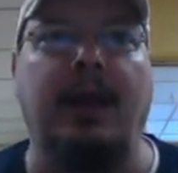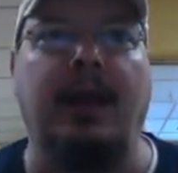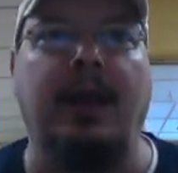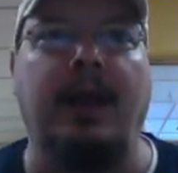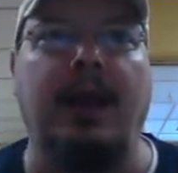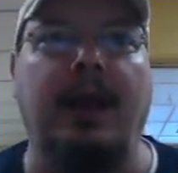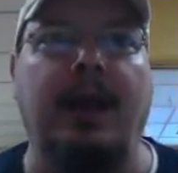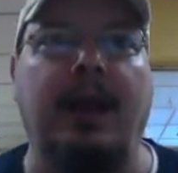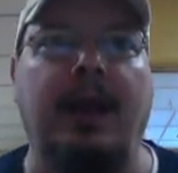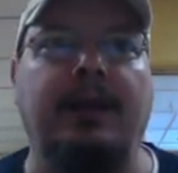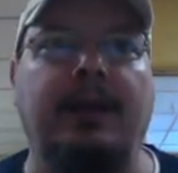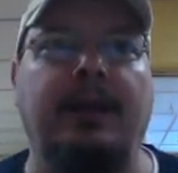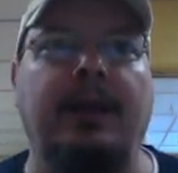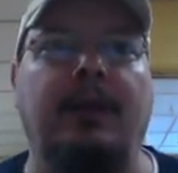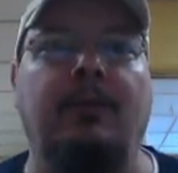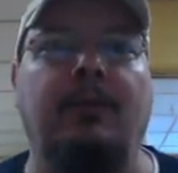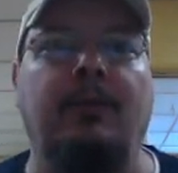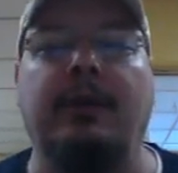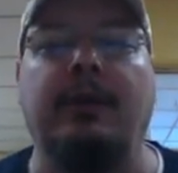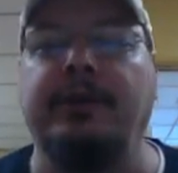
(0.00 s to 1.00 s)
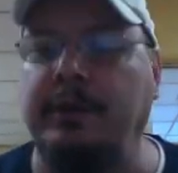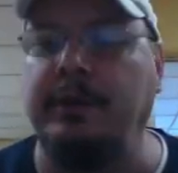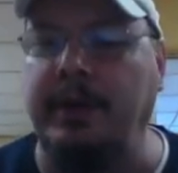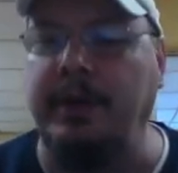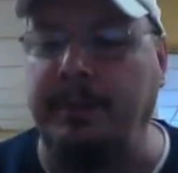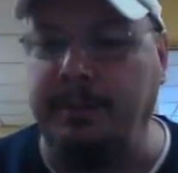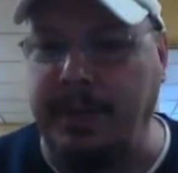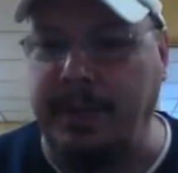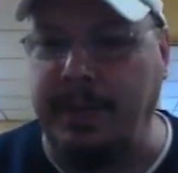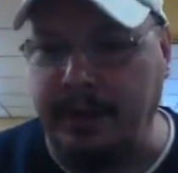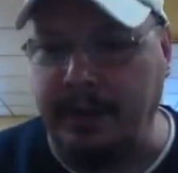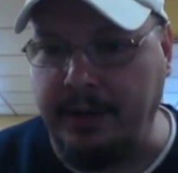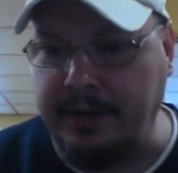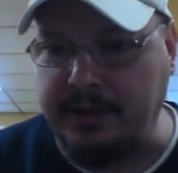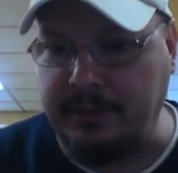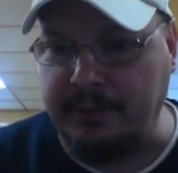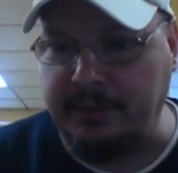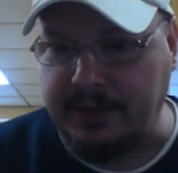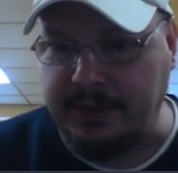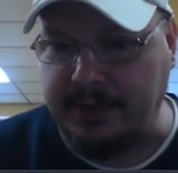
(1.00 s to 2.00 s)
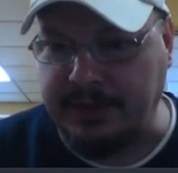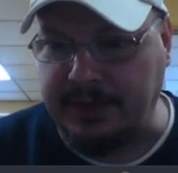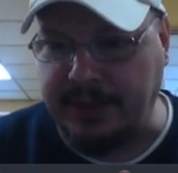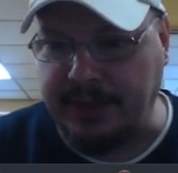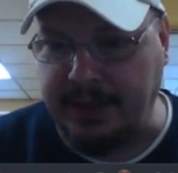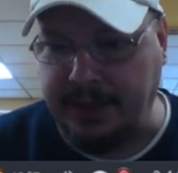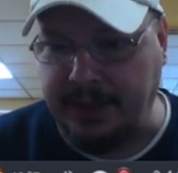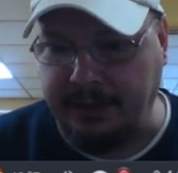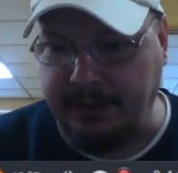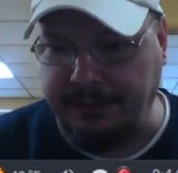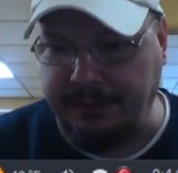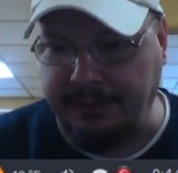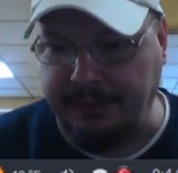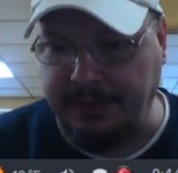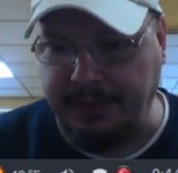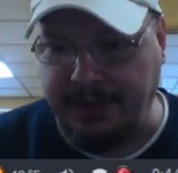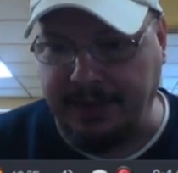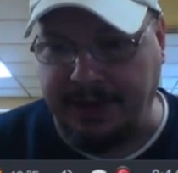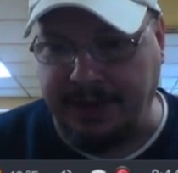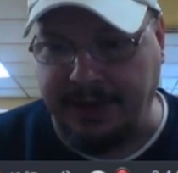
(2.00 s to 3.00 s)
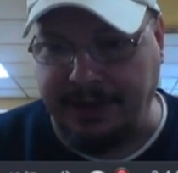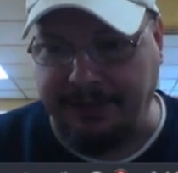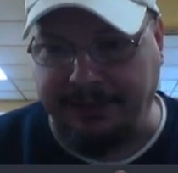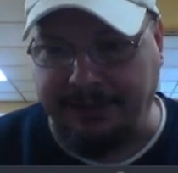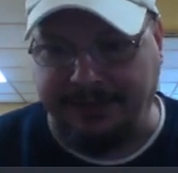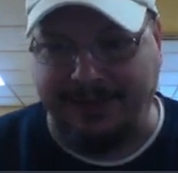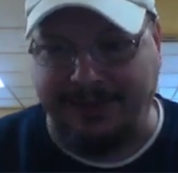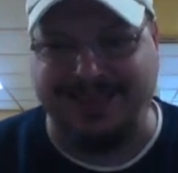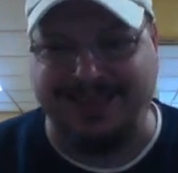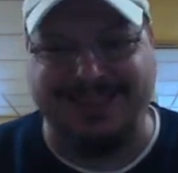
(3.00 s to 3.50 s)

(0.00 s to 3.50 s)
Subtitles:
I didn't want to embarrass myself if